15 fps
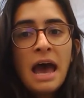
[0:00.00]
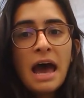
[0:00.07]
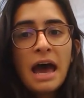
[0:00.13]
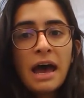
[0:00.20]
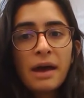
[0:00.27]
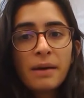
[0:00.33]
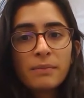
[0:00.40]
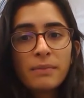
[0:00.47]

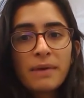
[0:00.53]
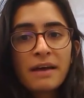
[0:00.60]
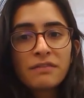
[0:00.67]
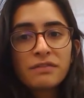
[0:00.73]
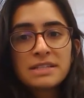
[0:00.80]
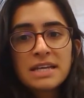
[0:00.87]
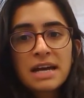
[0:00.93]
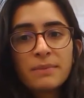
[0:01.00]

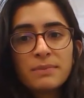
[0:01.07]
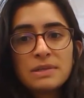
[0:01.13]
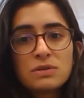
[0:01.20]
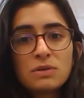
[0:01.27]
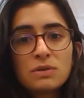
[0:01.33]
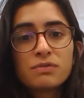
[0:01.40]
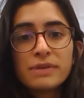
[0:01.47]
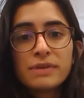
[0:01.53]
Every time we
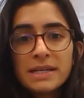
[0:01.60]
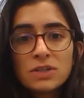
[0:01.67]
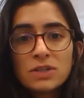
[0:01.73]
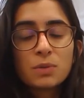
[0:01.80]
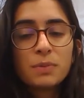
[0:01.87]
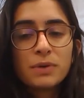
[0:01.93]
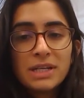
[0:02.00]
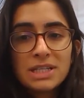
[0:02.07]
sort of reach
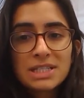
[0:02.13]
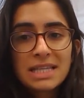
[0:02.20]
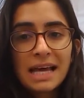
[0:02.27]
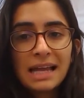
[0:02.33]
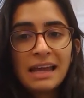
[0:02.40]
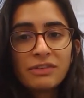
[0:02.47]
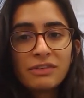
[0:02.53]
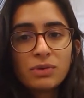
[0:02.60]
or breach
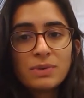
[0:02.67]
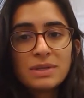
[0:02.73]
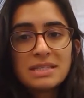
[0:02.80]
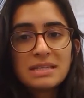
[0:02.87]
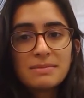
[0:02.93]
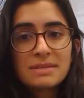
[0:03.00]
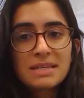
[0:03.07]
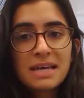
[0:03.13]
that level, we
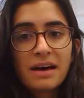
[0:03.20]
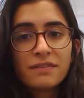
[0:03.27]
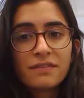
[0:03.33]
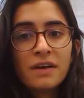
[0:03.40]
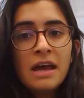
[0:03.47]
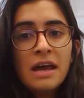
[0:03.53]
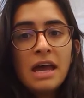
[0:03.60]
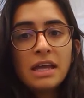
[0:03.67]
seem to have,
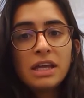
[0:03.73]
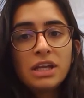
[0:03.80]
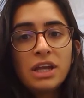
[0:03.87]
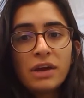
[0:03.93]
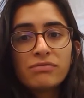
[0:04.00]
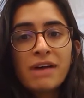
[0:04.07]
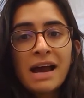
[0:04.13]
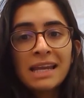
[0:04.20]
you
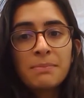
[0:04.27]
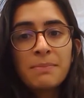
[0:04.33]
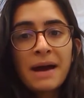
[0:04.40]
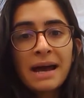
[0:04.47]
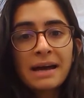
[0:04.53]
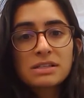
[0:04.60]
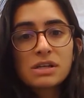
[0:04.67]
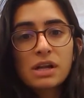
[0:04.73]
know, rally
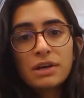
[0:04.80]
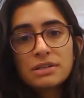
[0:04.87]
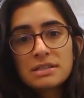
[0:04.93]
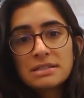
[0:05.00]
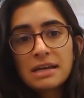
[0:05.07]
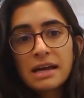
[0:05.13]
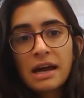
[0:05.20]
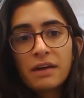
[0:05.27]
back to closer
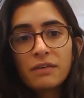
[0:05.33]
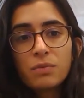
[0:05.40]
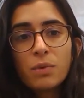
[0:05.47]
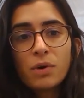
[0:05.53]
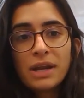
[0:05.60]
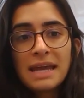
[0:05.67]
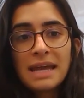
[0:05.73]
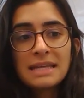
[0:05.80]
to kind of
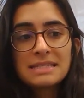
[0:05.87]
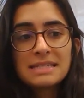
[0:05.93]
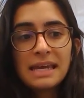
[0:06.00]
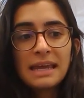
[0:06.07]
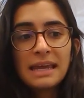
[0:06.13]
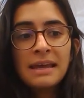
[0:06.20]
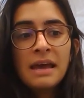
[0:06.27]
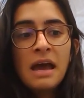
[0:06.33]

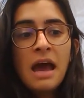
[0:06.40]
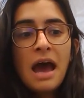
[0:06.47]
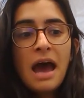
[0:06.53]
180.